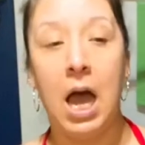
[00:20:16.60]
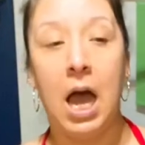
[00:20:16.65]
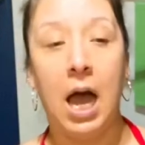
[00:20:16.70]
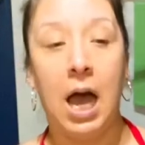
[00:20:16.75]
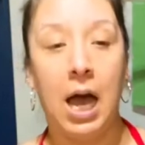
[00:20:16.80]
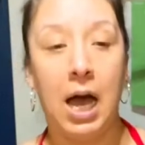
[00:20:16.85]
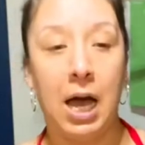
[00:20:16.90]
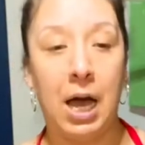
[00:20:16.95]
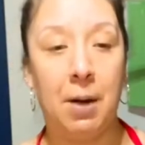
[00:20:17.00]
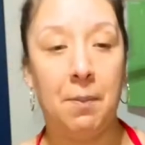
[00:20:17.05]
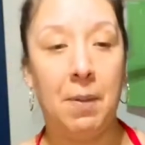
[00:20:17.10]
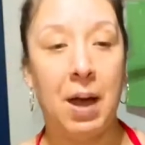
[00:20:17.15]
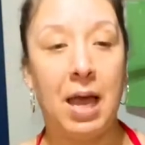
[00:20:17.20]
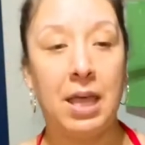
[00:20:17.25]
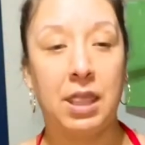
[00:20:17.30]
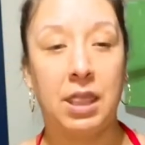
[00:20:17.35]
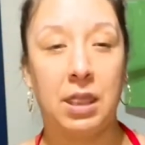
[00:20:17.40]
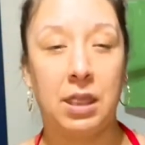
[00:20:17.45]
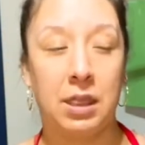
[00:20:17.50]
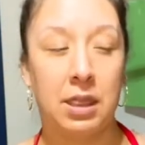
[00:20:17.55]
I
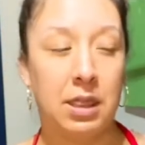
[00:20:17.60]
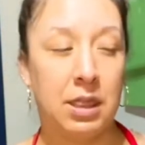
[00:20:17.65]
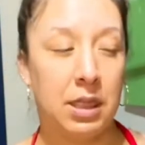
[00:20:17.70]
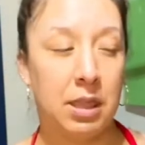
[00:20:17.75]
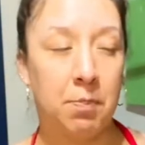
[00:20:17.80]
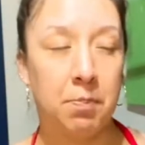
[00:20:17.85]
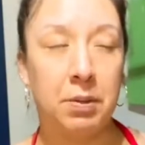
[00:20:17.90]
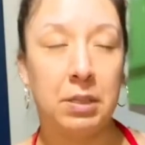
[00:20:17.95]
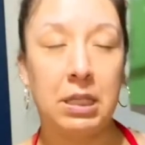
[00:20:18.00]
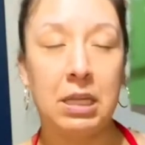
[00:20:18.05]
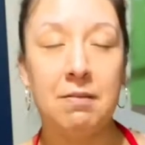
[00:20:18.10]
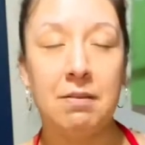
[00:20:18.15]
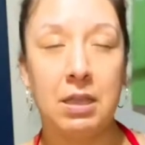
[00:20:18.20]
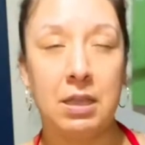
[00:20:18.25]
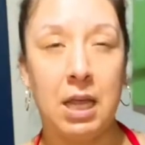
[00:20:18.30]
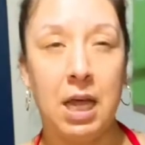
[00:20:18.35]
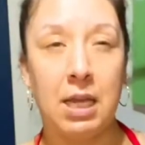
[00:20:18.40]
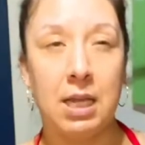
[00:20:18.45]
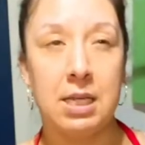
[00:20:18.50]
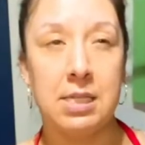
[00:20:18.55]
believe that
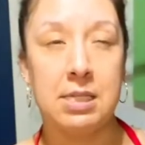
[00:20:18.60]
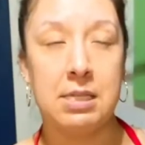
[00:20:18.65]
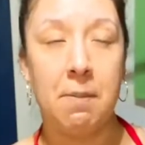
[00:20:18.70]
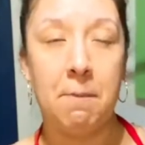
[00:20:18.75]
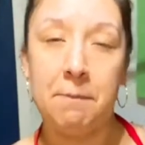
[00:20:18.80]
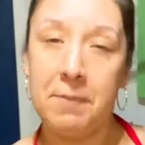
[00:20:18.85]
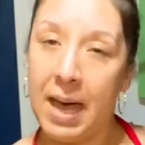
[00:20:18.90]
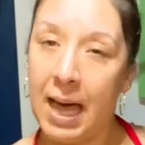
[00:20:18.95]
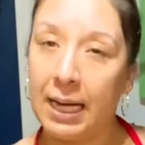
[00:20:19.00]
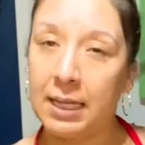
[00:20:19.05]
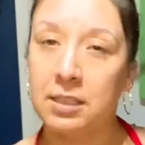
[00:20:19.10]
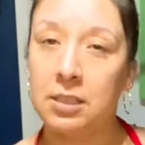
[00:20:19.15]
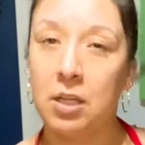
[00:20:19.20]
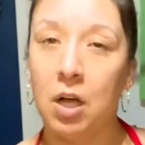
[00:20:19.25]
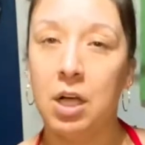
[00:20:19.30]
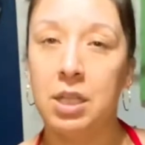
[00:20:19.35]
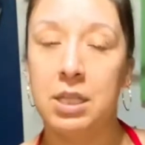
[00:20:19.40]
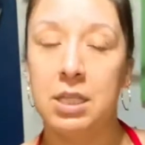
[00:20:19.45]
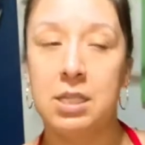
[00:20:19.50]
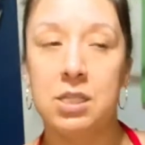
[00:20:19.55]
that is the max
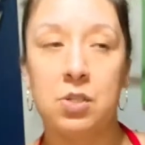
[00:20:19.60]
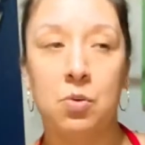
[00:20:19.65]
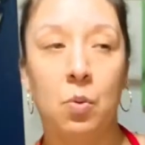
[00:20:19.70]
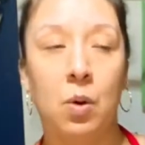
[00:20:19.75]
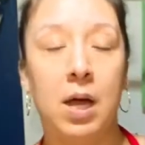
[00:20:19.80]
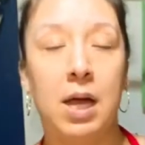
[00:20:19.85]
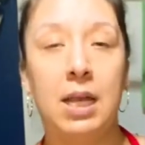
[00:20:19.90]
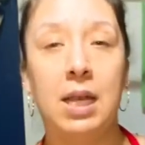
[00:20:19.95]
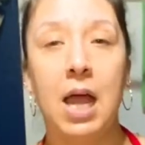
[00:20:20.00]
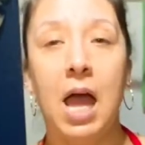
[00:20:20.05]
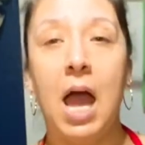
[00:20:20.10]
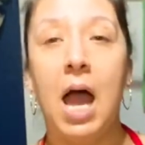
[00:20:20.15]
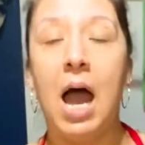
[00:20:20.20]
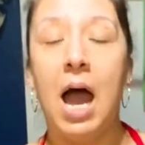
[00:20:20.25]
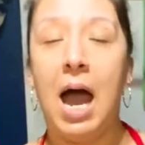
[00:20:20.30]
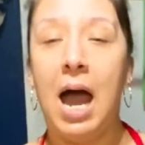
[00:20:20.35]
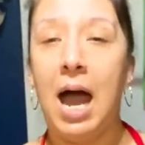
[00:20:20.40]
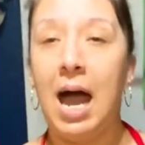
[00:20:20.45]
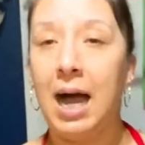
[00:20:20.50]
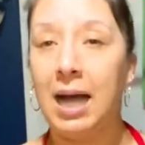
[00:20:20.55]
on this one.
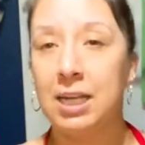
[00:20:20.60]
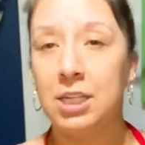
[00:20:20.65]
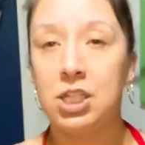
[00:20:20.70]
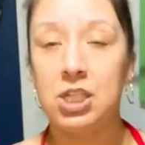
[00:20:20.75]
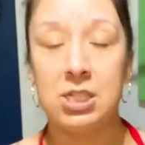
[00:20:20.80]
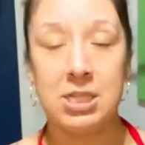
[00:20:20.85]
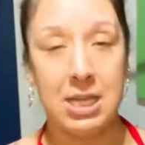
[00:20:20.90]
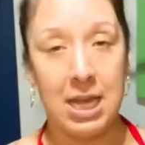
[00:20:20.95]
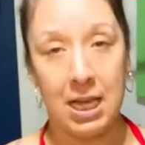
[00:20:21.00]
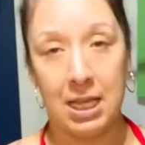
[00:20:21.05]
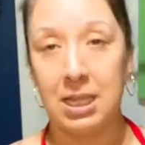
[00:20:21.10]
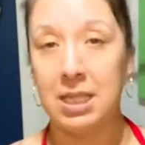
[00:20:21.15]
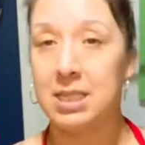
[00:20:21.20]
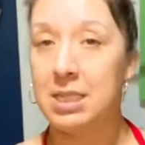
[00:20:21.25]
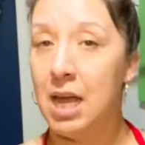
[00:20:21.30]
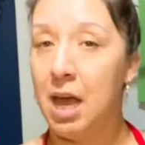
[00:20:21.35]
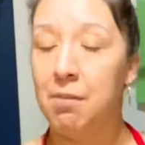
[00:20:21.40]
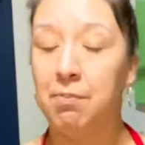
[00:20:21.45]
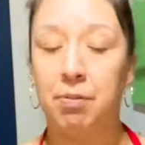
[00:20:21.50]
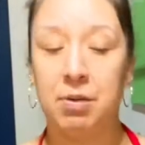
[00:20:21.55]
I just like the
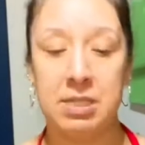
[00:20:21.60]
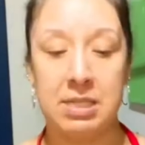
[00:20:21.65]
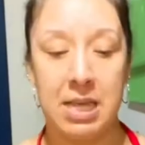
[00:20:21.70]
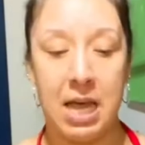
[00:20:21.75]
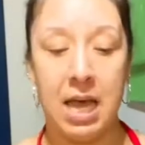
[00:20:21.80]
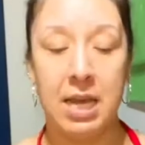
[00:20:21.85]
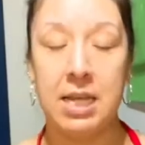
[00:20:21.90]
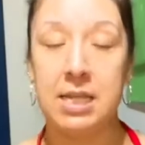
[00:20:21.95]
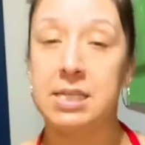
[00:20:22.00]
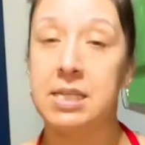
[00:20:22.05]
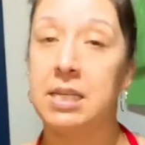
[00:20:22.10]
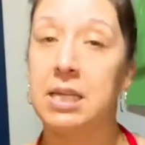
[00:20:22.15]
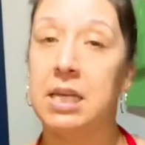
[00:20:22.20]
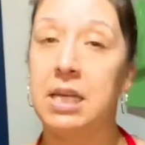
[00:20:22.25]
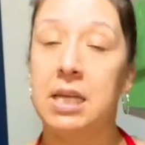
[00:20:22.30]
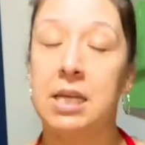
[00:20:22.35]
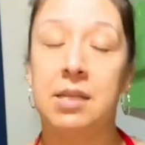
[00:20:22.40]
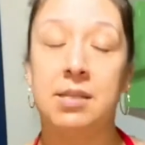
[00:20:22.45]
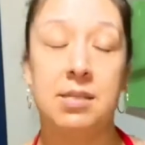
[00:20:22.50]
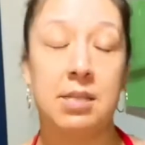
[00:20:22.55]
10%.
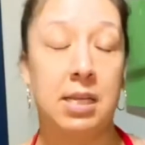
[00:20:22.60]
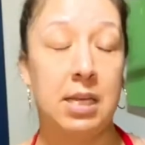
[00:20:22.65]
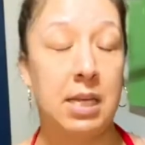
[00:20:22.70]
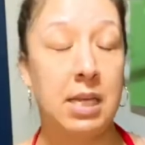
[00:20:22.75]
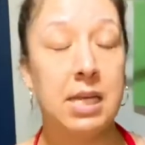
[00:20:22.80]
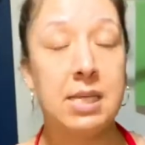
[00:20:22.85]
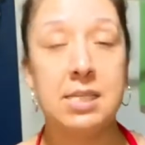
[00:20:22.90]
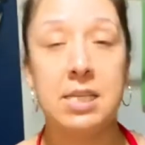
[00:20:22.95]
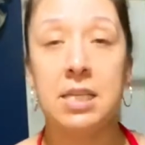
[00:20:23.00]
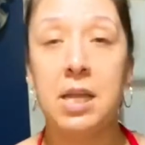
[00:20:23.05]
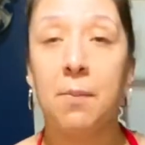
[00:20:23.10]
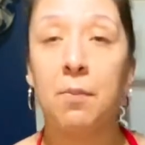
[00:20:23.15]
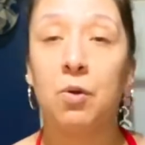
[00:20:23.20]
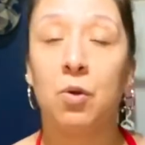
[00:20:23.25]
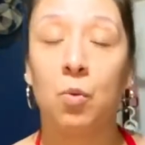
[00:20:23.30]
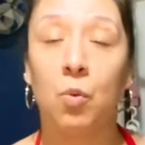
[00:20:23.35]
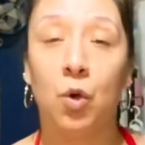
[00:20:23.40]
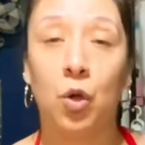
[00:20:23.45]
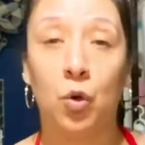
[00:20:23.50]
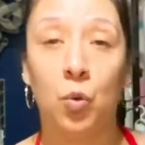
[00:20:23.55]
It's an easy number to
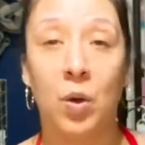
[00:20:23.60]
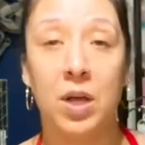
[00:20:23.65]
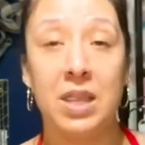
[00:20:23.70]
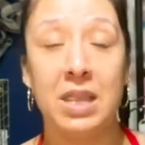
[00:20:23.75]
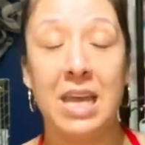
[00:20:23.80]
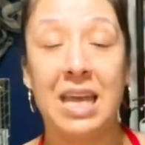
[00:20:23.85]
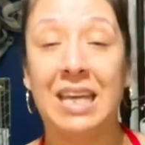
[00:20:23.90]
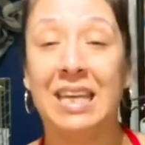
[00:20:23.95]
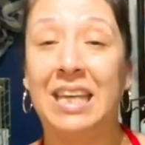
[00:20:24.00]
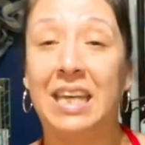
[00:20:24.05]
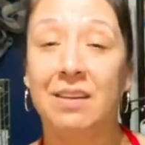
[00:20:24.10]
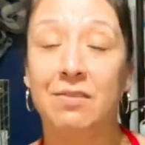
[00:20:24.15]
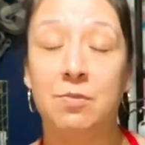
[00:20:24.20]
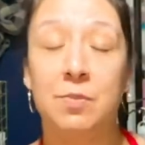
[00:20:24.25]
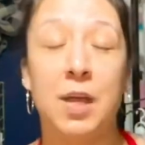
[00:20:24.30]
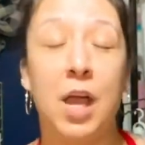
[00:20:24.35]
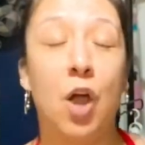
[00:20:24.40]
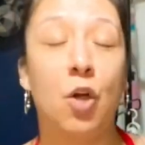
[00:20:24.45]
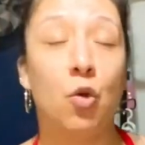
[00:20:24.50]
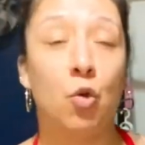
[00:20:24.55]
work with. It gives
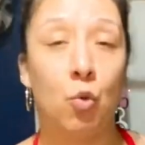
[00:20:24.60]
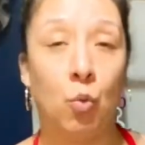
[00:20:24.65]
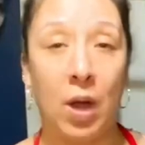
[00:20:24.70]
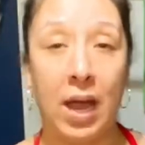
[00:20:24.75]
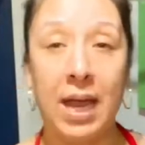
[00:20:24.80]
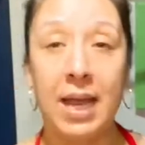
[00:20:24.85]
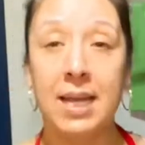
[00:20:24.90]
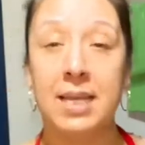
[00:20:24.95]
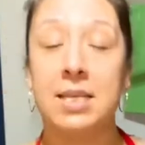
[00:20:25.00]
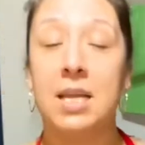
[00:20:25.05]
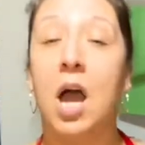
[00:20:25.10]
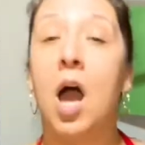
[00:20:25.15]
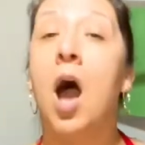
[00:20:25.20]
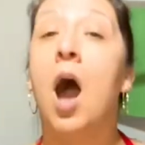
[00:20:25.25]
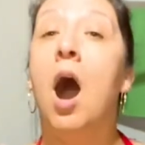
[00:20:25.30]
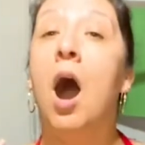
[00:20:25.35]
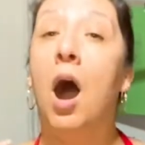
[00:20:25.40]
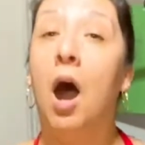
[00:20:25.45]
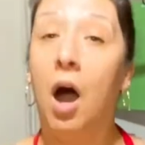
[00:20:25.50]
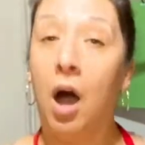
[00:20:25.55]
me a great
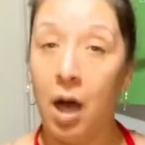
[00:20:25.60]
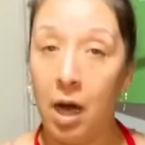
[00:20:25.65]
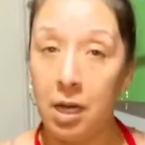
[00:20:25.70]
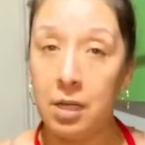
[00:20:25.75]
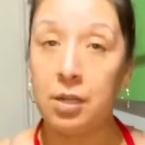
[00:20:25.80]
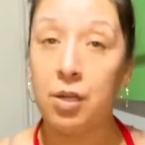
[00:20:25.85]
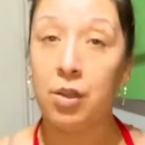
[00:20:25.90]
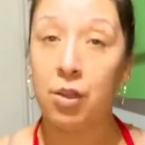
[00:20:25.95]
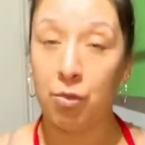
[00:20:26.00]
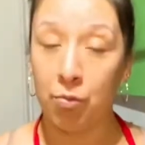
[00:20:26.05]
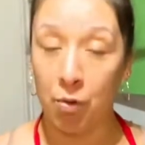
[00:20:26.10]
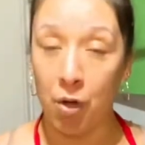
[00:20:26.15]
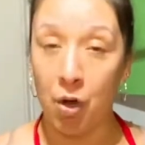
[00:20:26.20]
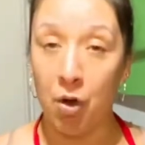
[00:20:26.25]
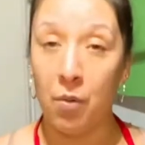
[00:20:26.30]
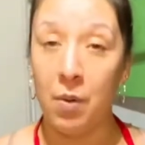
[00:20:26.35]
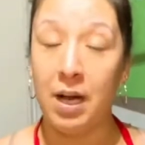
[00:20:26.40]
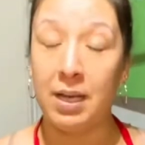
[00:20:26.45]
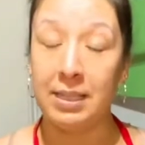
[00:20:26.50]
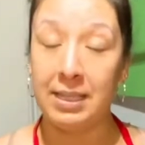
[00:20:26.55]
hot
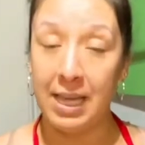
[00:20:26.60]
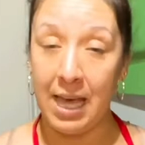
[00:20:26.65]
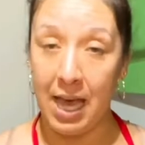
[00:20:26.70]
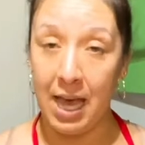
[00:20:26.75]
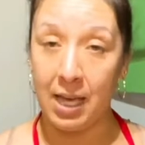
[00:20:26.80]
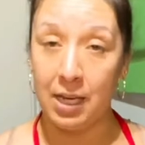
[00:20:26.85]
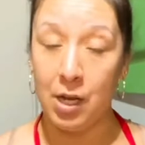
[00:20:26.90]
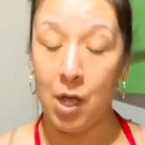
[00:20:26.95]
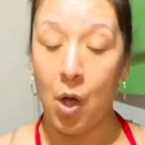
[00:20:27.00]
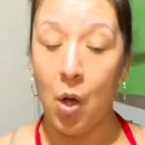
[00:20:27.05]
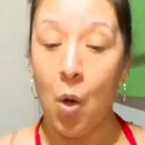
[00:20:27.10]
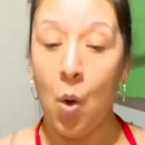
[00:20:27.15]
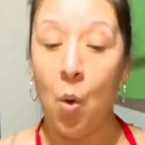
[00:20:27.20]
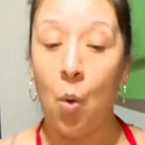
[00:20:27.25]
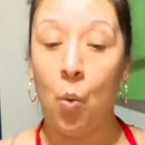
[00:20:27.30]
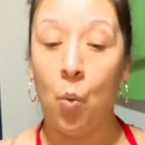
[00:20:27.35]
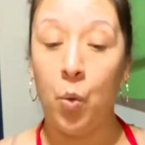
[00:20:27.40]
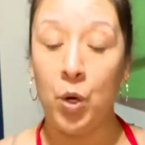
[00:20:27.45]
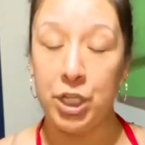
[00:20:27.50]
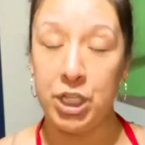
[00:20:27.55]
throw, again,
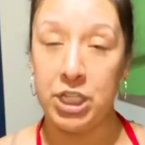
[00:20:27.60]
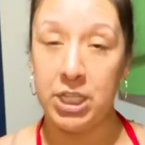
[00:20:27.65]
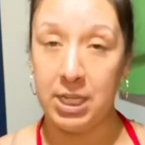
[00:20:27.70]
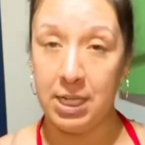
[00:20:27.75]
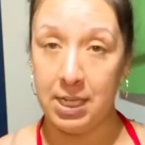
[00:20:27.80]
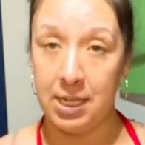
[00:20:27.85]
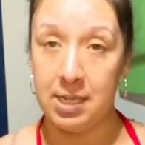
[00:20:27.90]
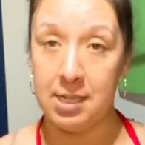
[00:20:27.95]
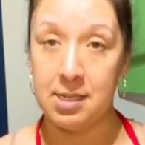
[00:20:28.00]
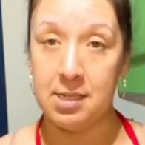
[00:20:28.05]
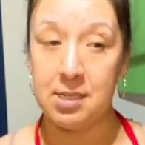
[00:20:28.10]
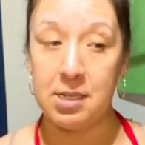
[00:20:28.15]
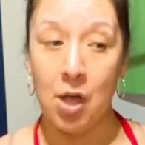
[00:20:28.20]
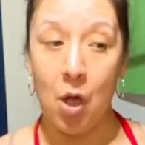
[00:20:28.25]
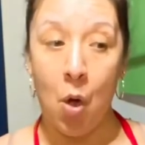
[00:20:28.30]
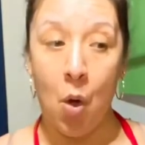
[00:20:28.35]
which is